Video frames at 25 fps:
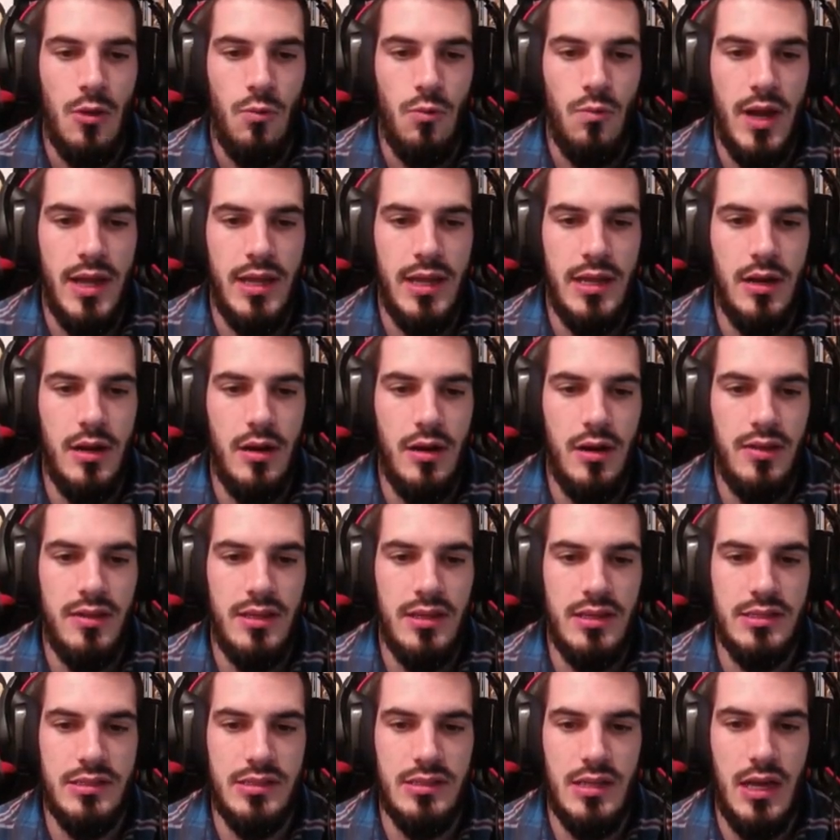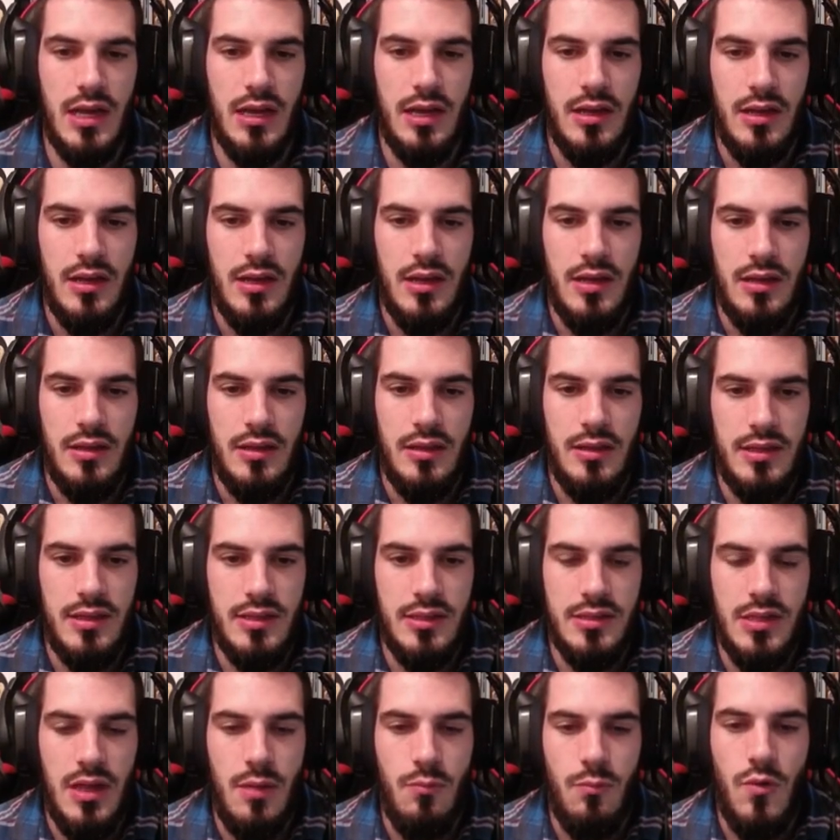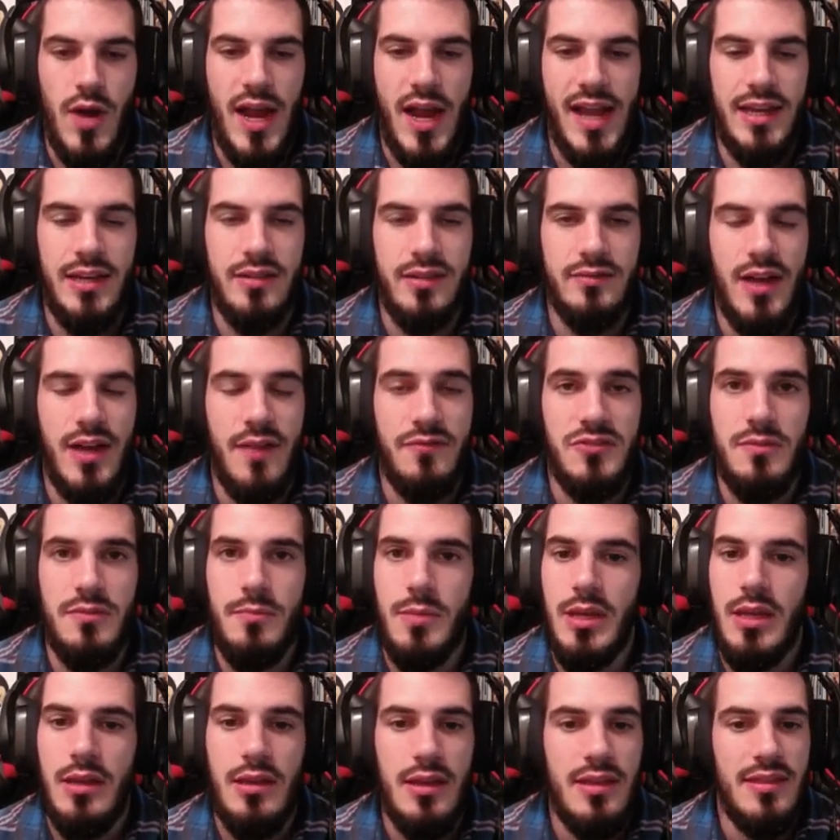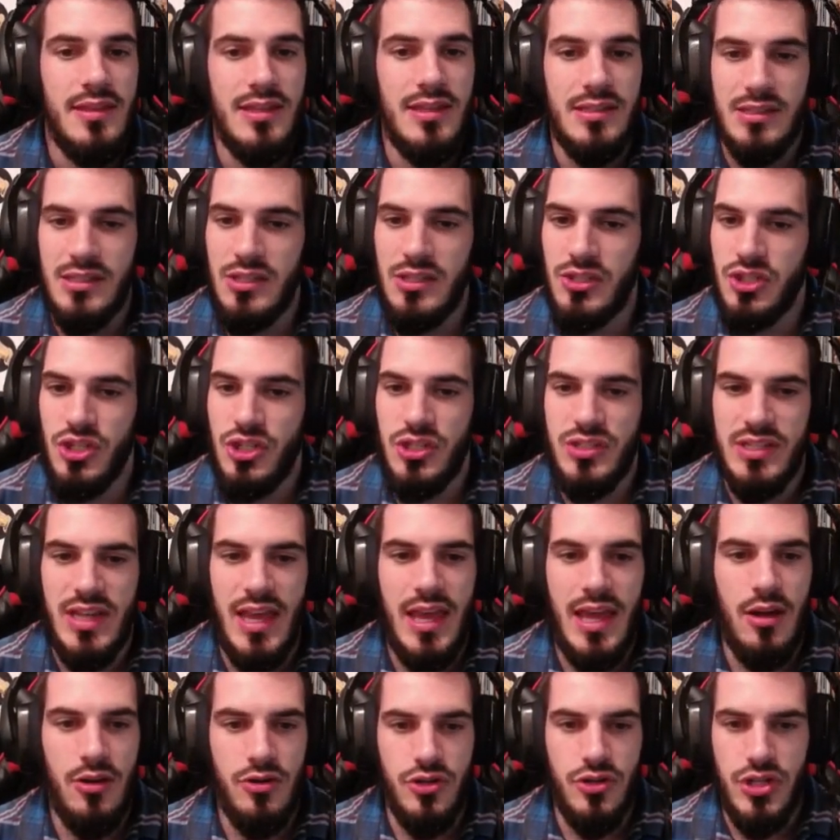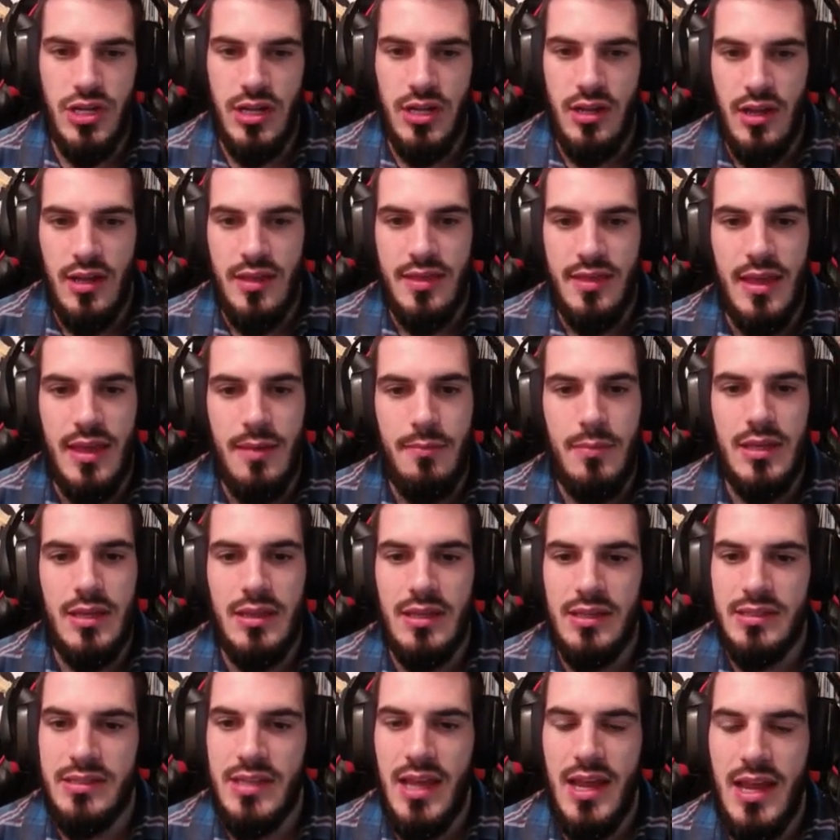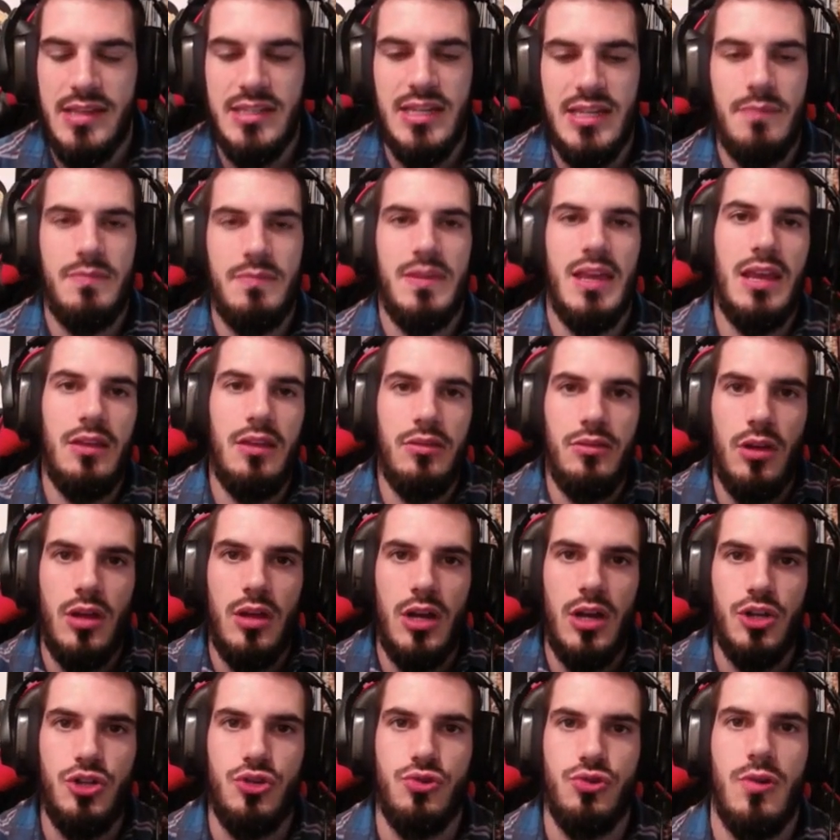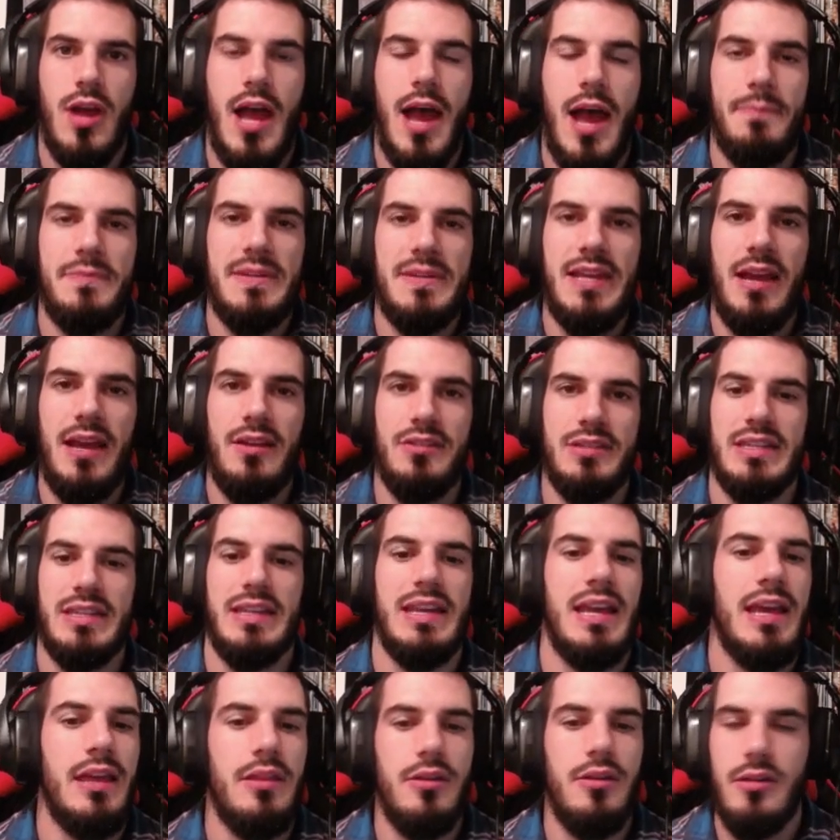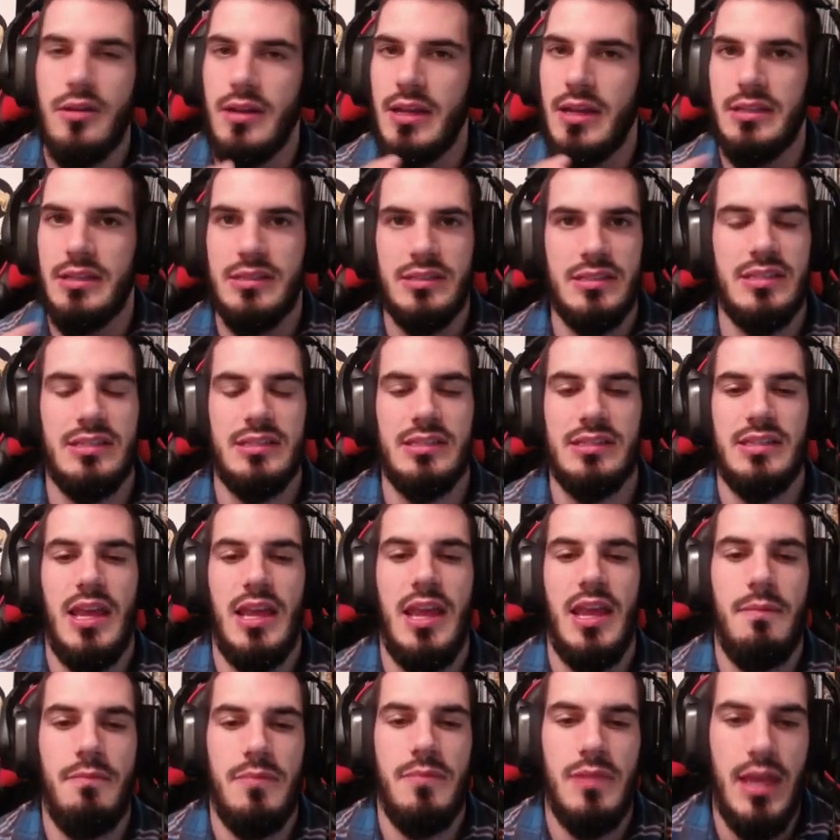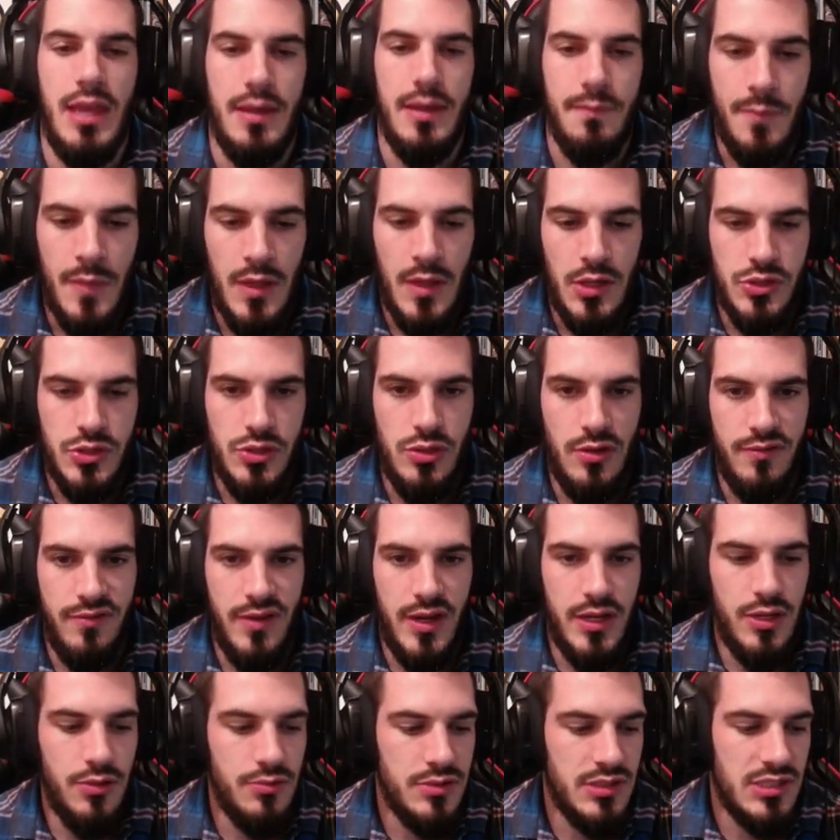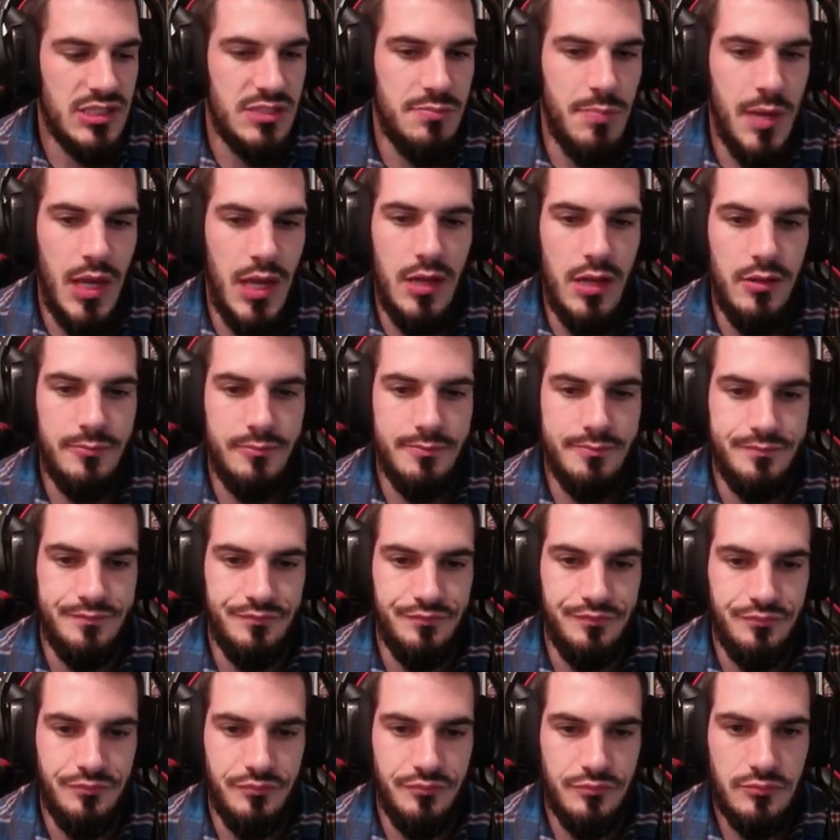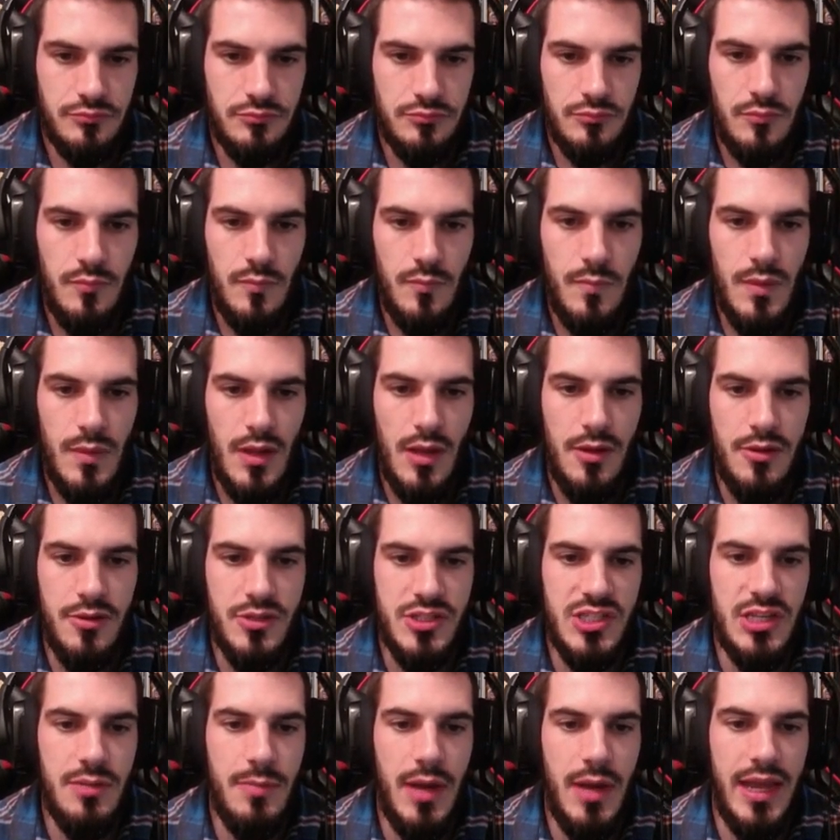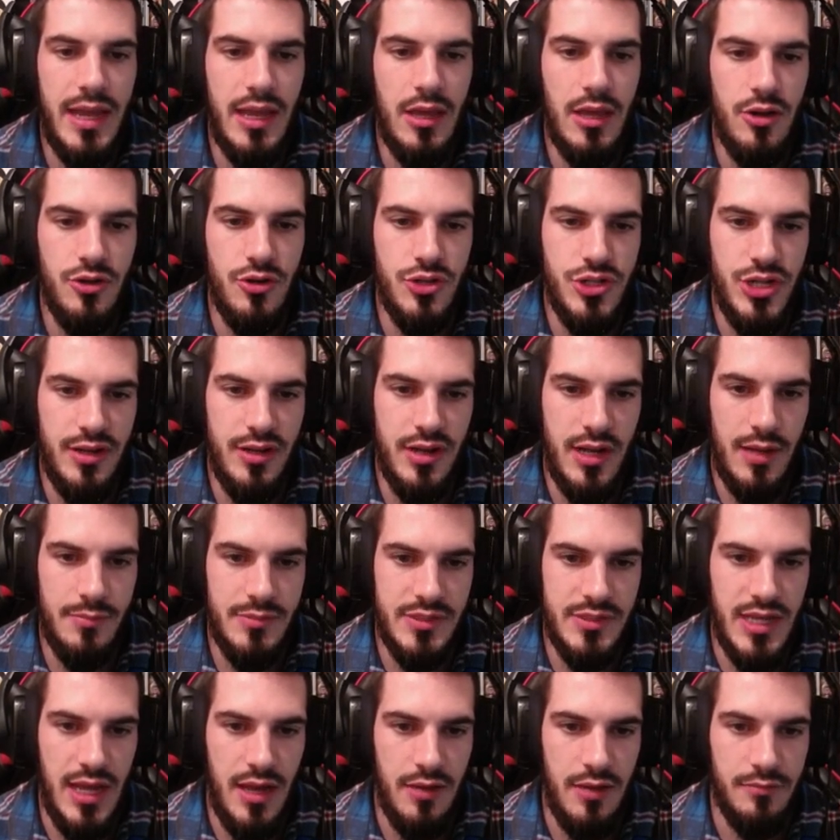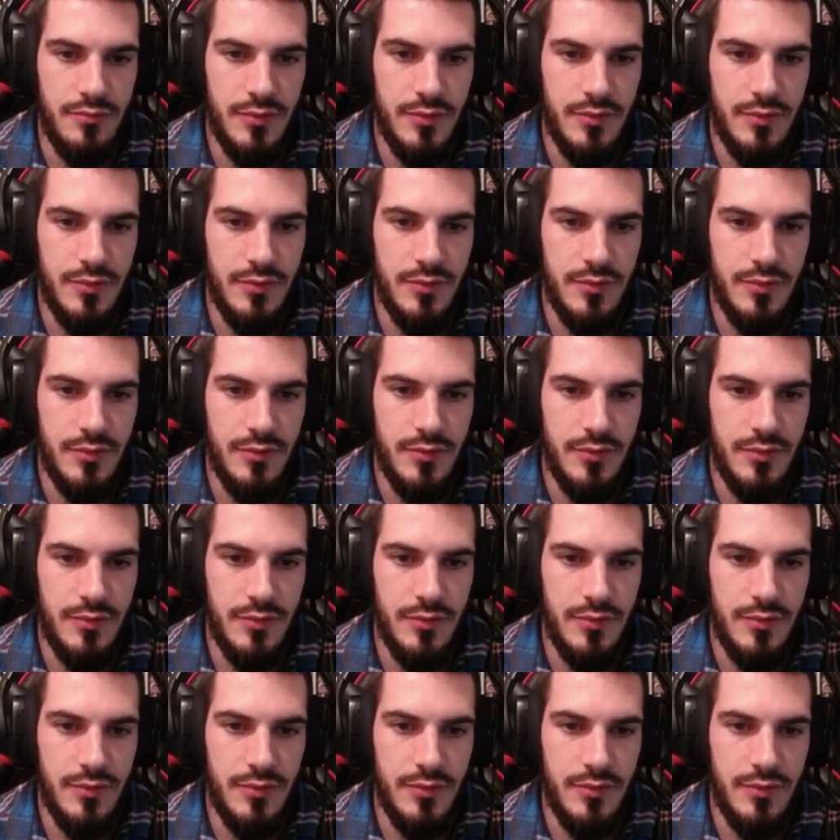Right here on these right and left of me, this is just energy. They mean the exact same thing. They're going to drop down together. It's the same thing. So if I use a spell, you see my energy comes down.